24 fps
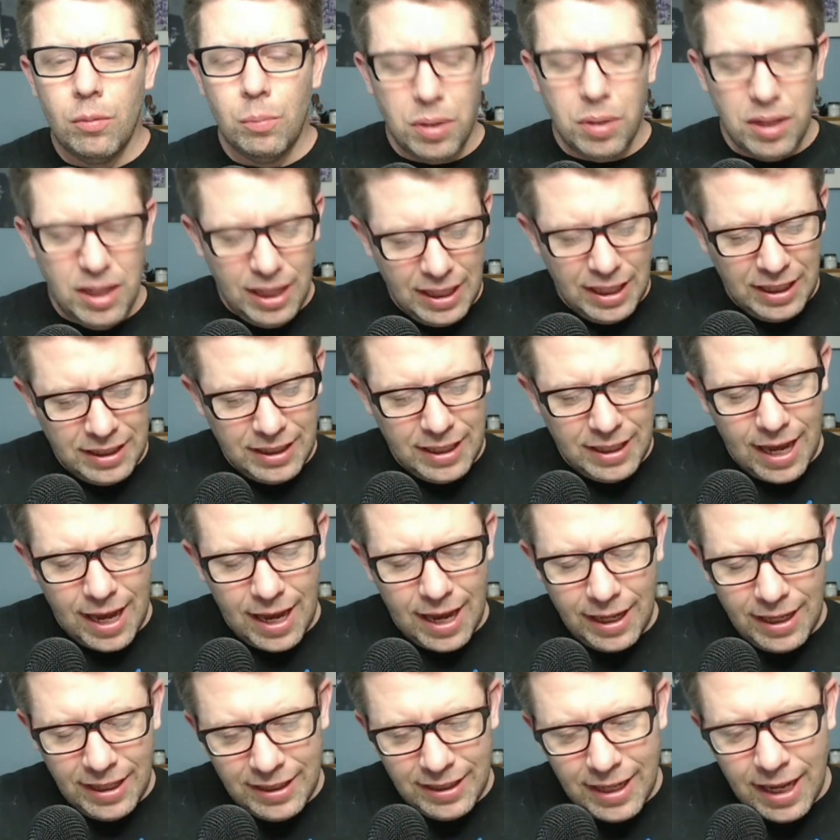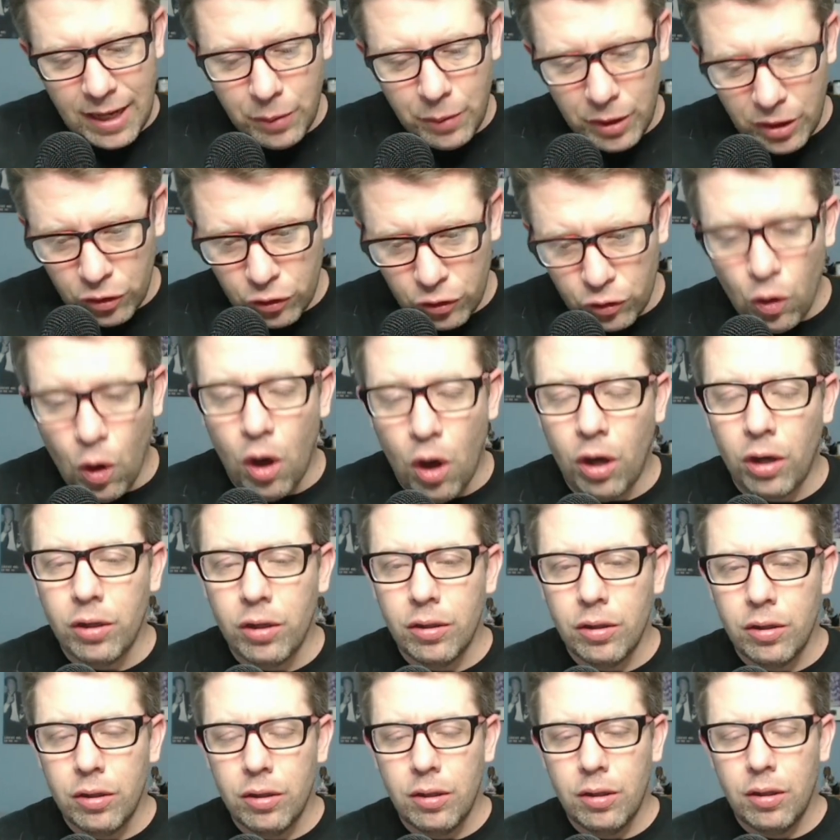But he's got to be strong,
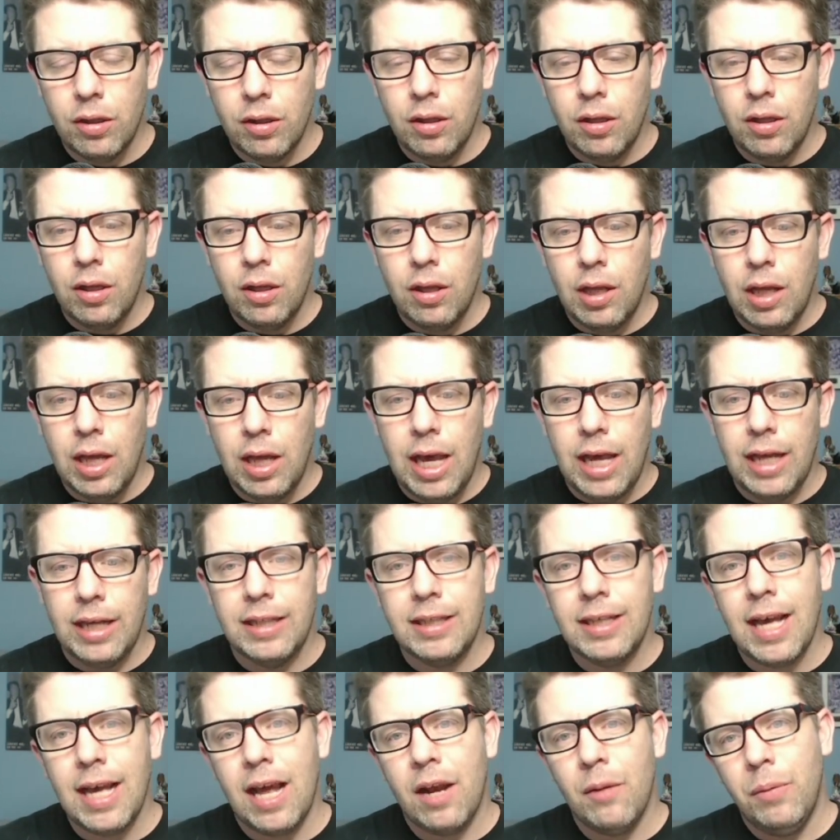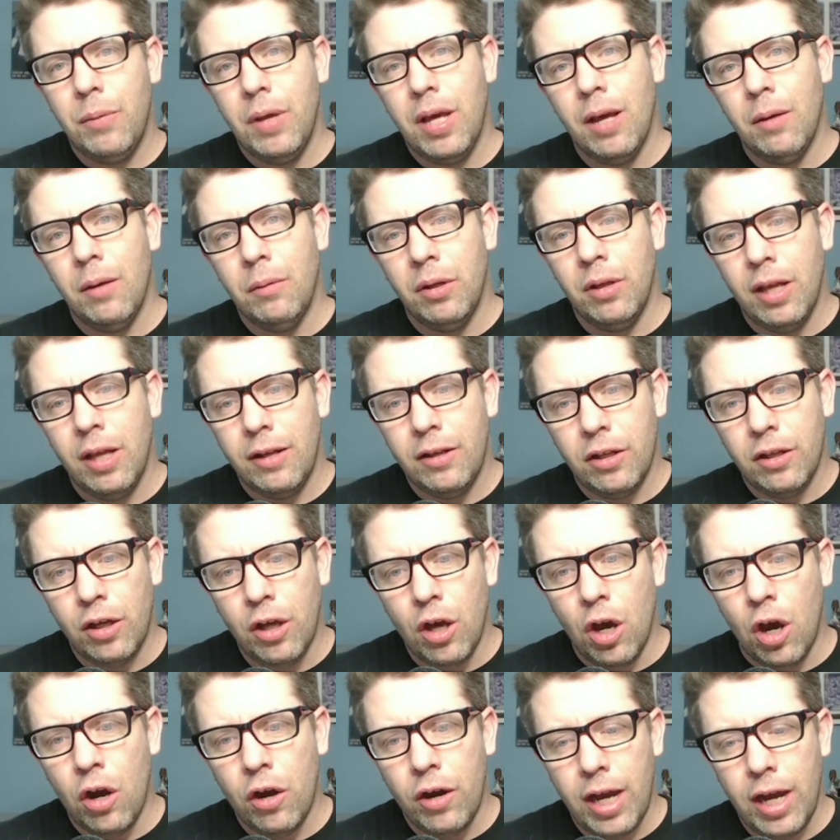and he's got to be able to
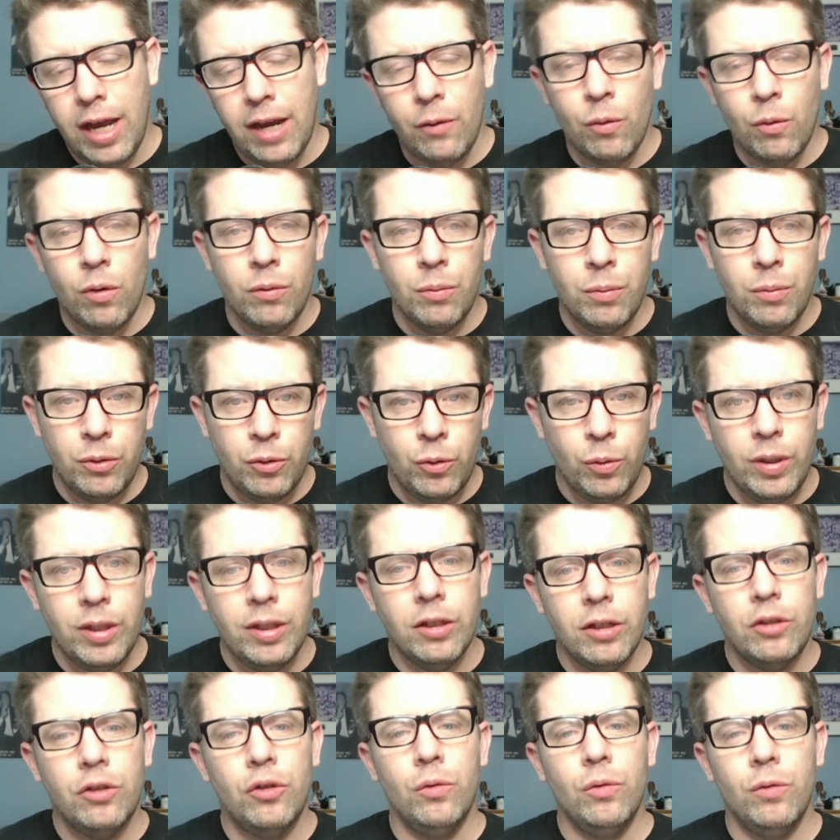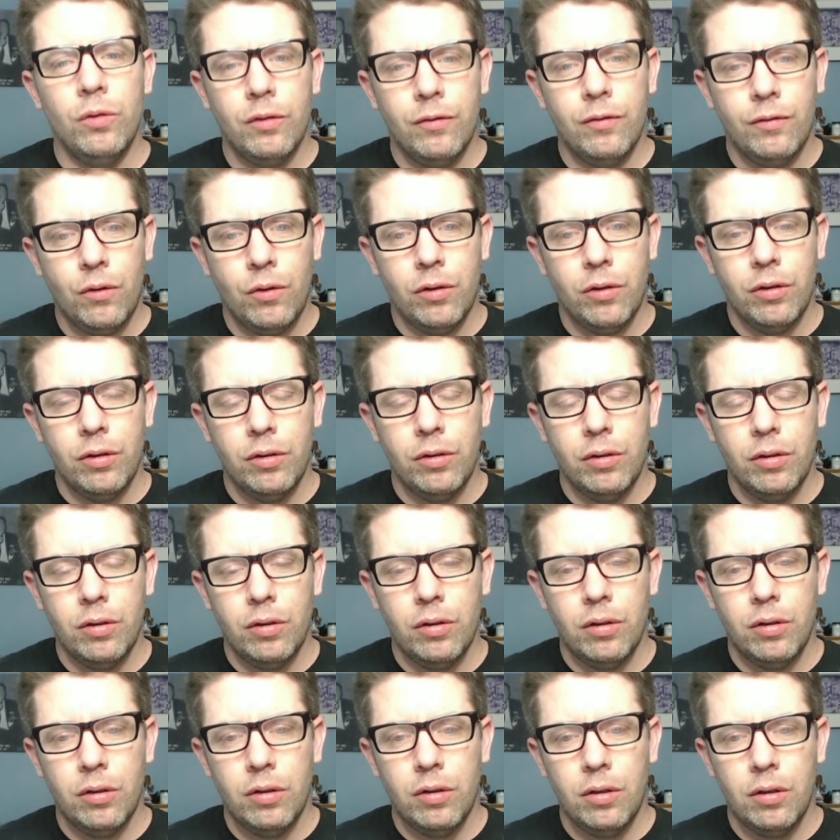guard anyone between the 2 and the 4.
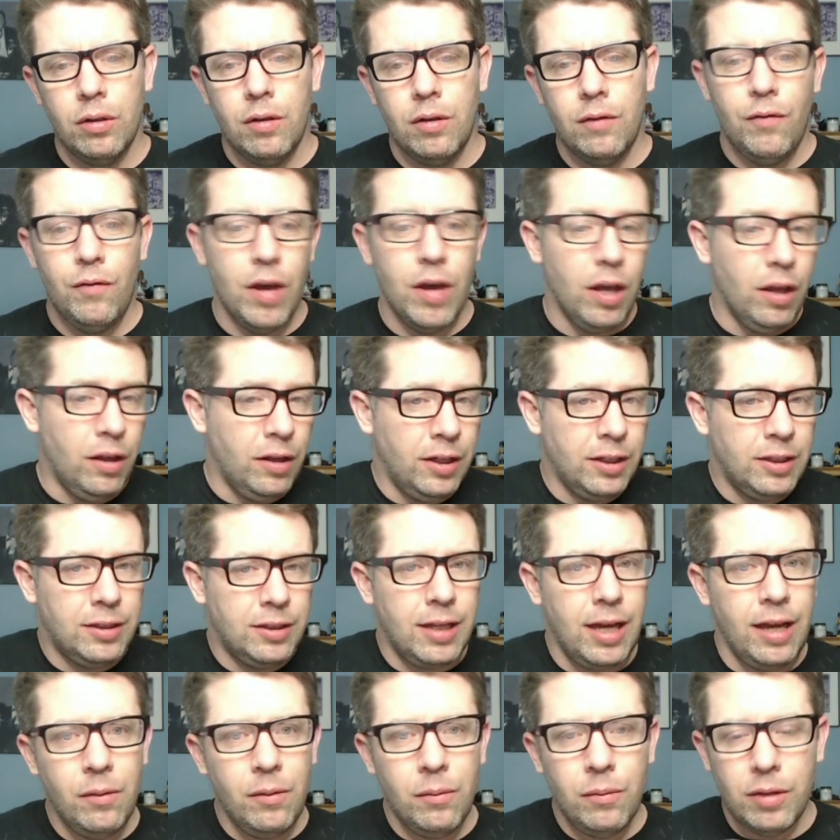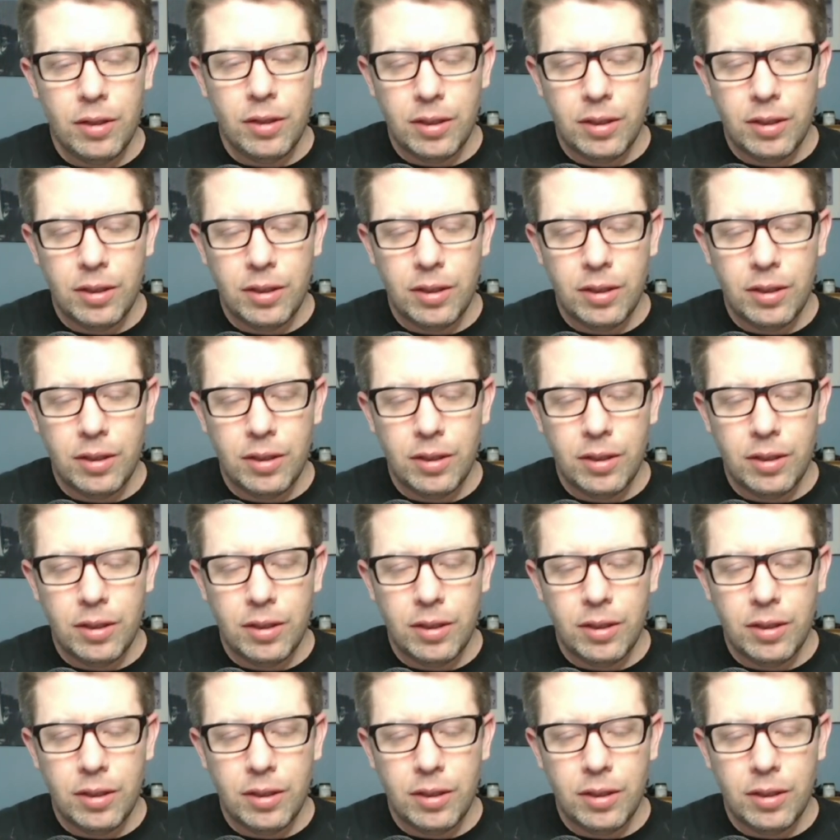Felton and Stan